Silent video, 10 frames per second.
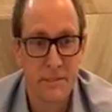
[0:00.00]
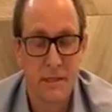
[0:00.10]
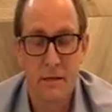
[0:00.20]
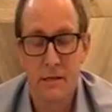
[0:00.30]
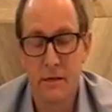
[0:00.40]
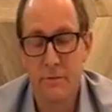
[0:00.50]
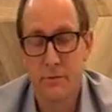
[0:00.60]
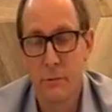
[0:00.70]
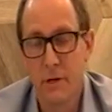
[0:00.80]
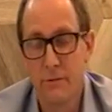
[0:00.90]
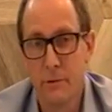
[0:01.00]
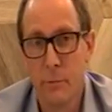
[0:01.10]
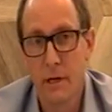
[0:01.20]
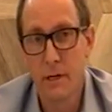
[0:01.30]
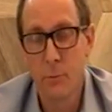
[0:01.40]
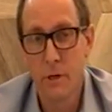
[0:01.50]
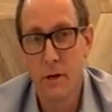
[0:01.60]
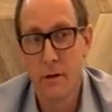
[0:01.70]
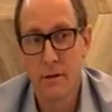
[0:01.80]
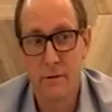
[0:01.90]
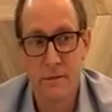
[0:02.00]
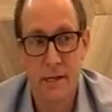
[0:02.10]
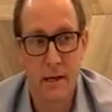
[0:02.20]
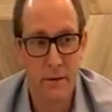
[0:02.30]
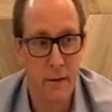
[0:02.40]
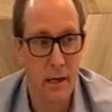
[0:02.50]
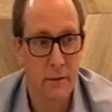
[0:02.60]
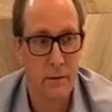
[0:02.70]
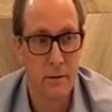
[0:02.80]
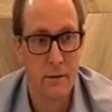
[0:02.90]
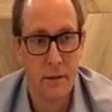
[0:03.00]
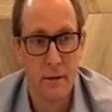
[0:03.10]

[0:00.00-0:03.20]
sensitive to everybody, and we all understand that. And